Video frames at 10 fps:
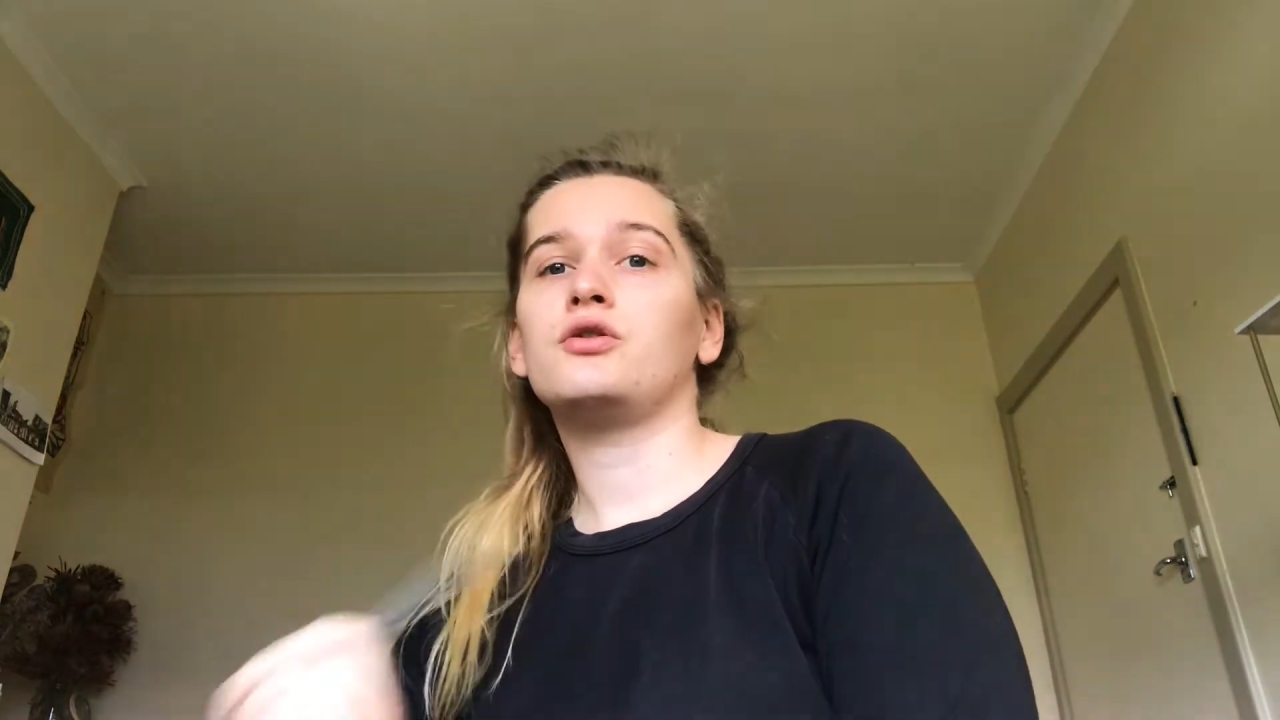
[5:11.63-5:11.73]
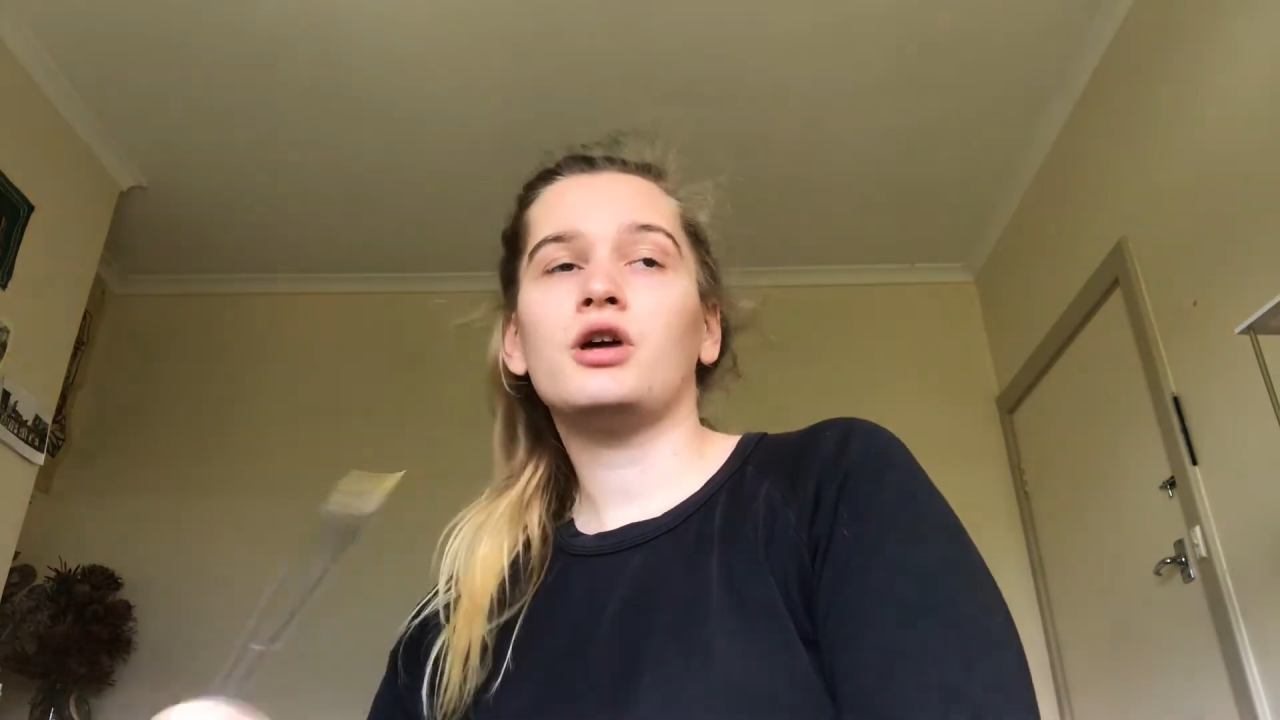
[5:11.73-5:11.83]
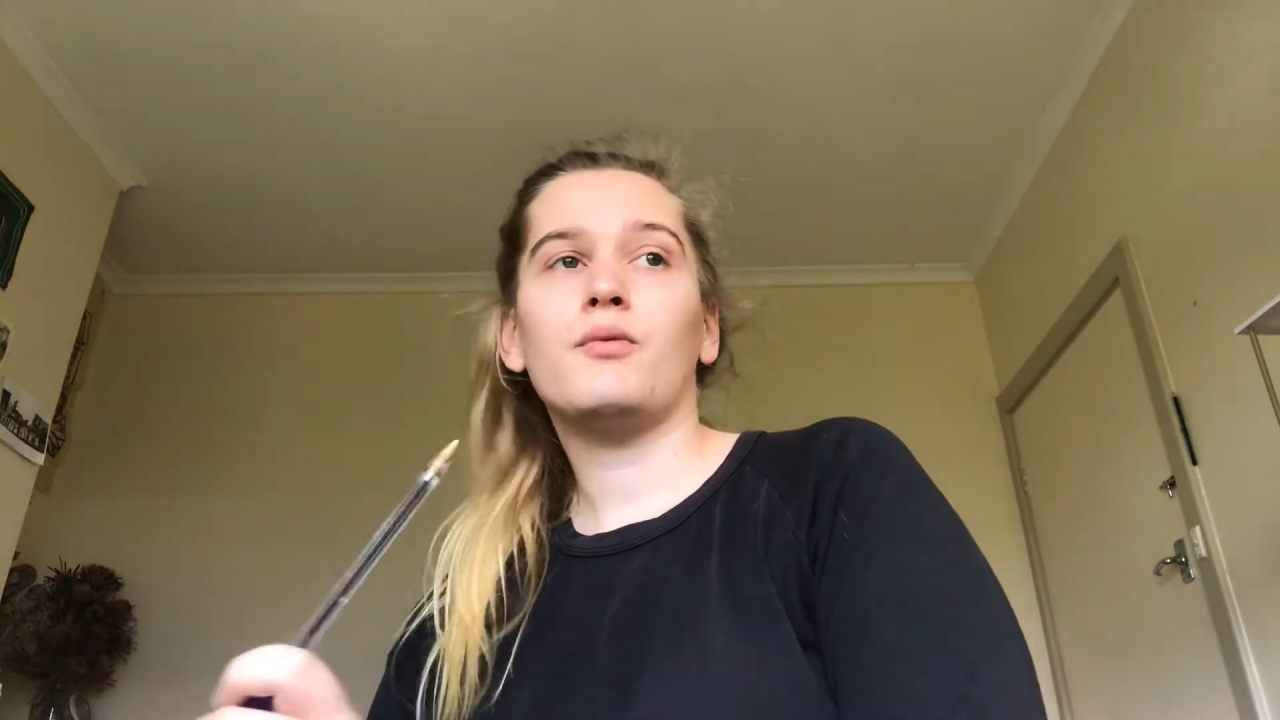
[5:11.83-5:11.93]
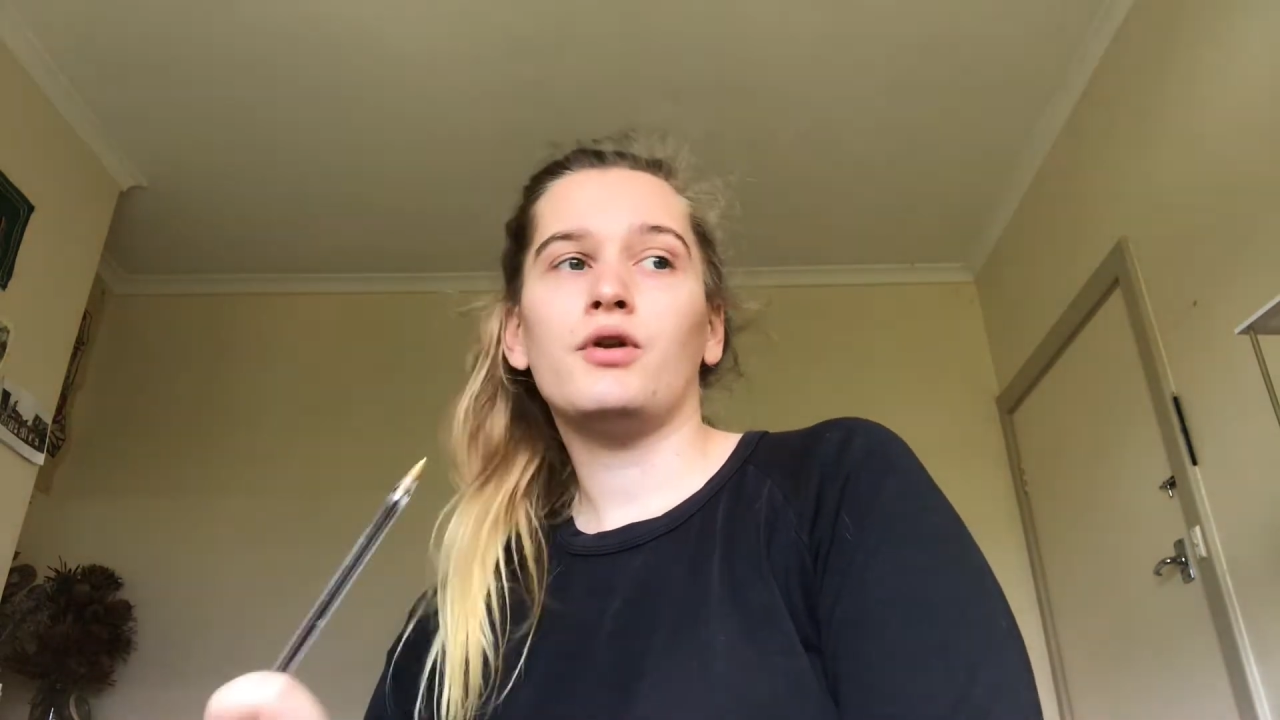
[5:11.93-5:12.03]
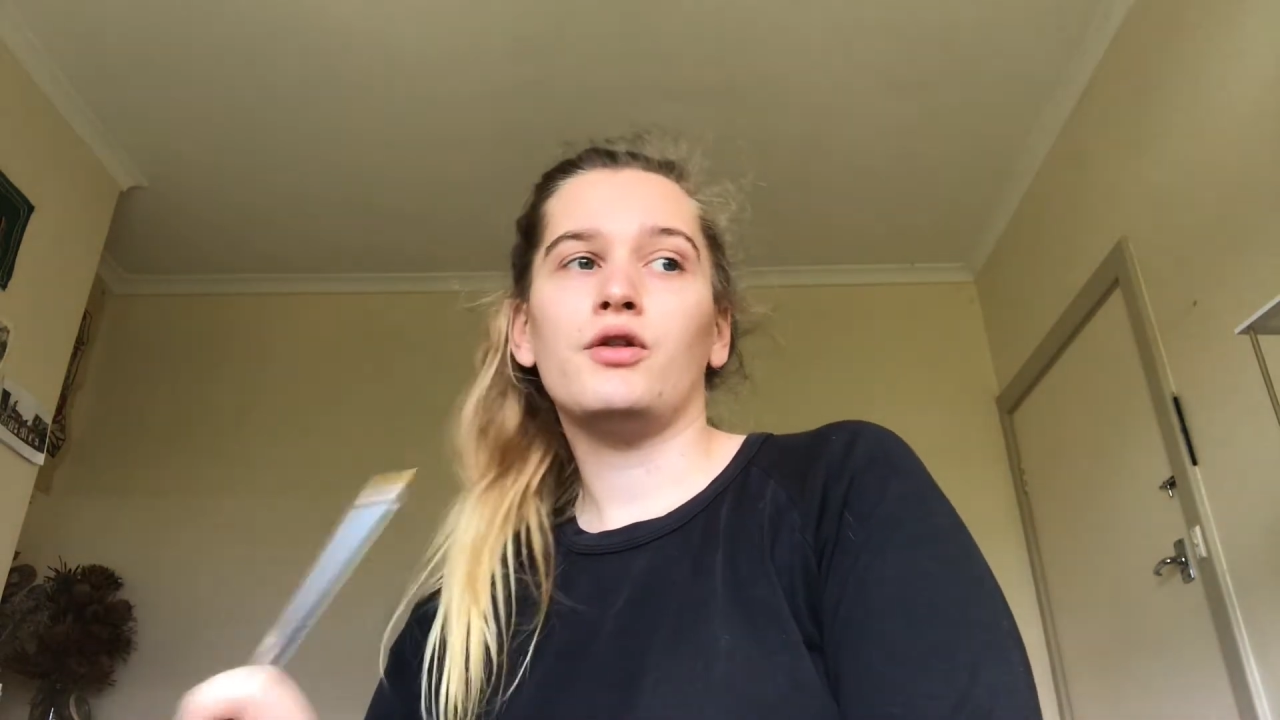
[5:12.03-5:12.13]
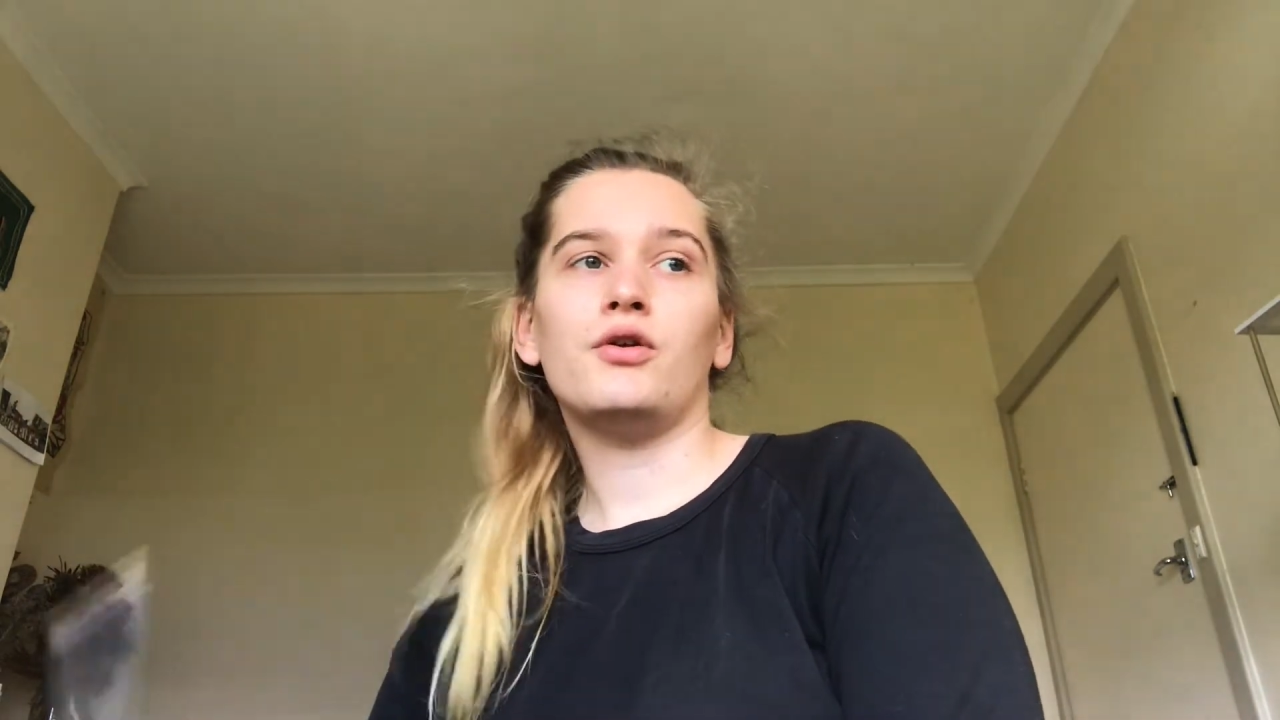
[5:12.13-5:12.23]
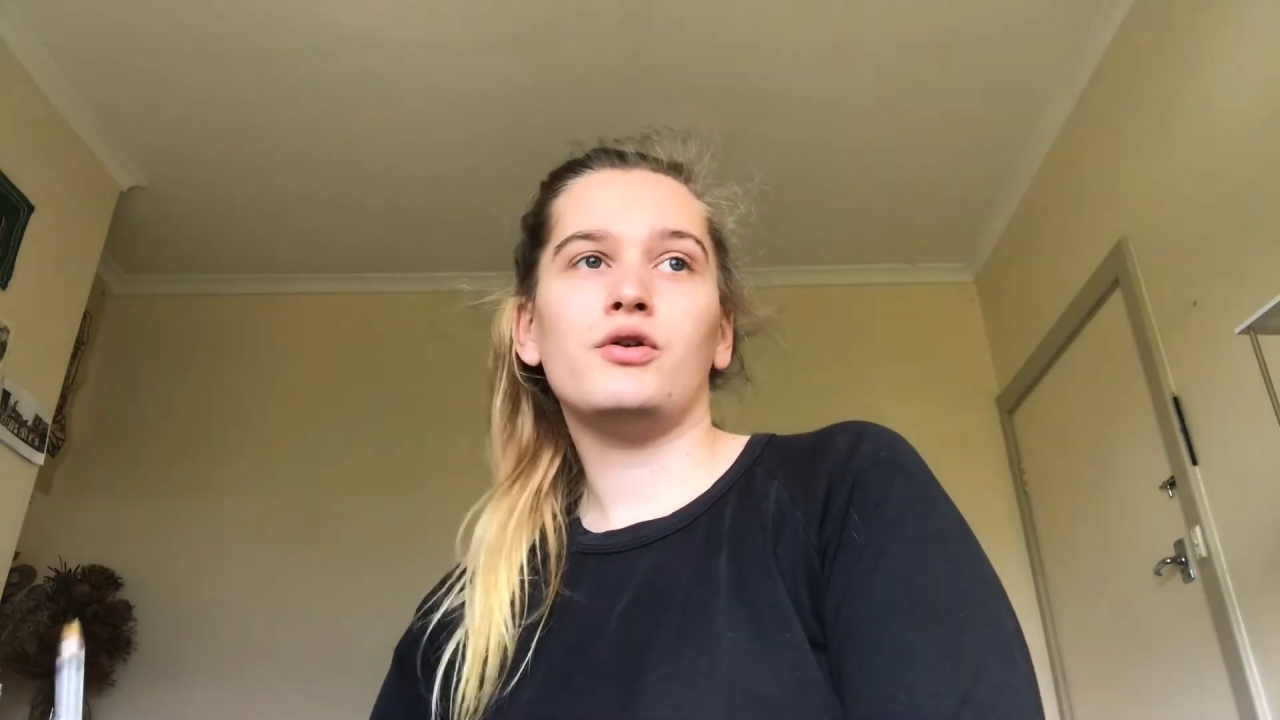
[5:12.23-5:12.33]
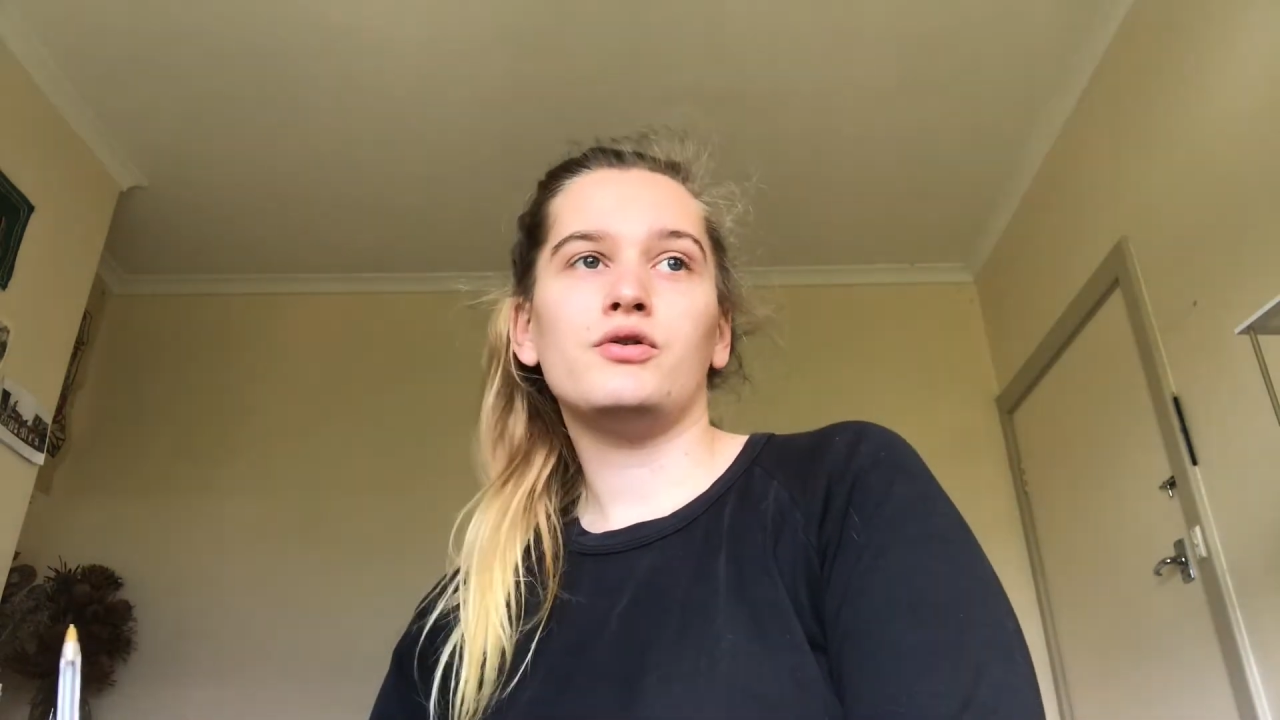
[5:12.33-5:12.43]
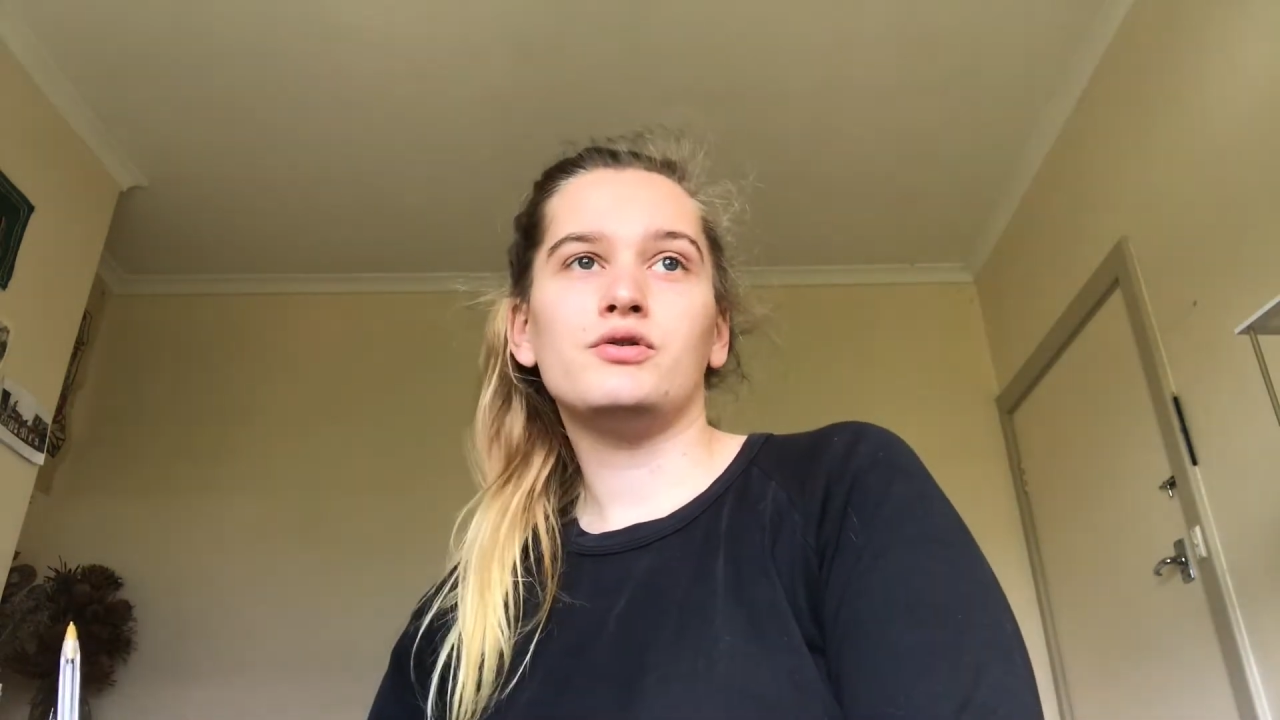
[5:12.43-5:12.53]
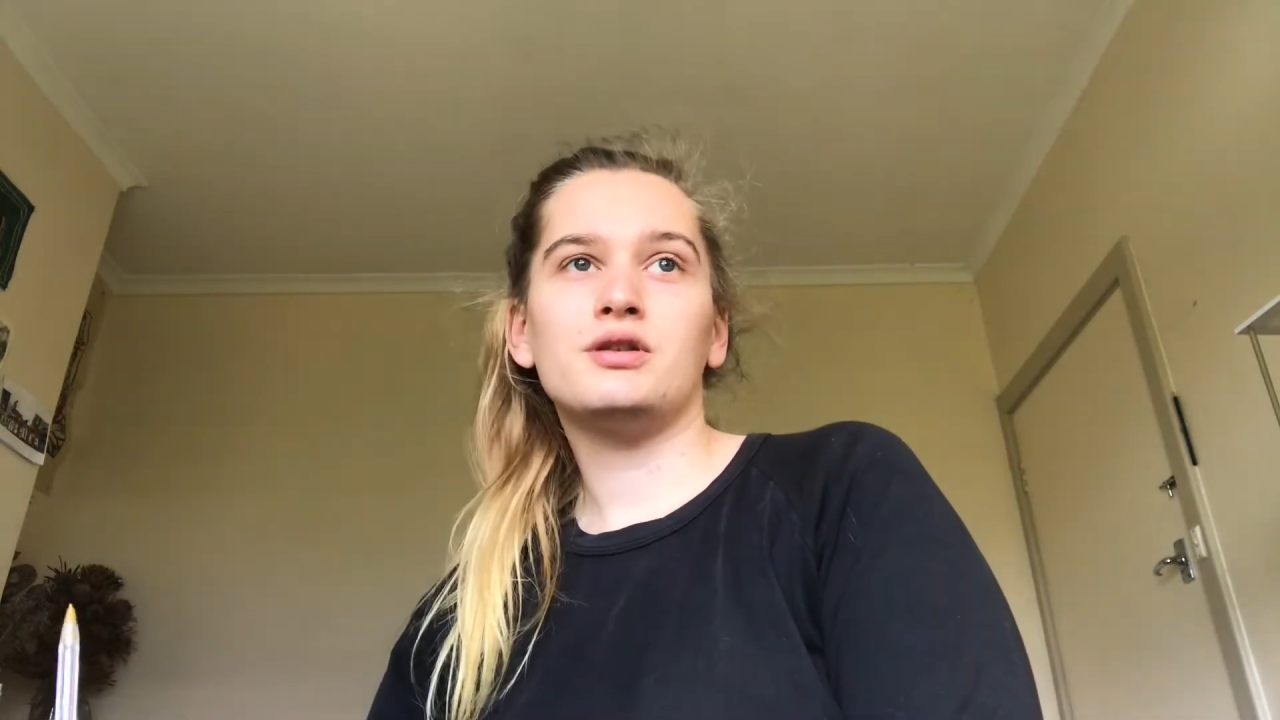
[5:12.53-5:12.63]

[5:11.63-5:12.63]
look up one of those.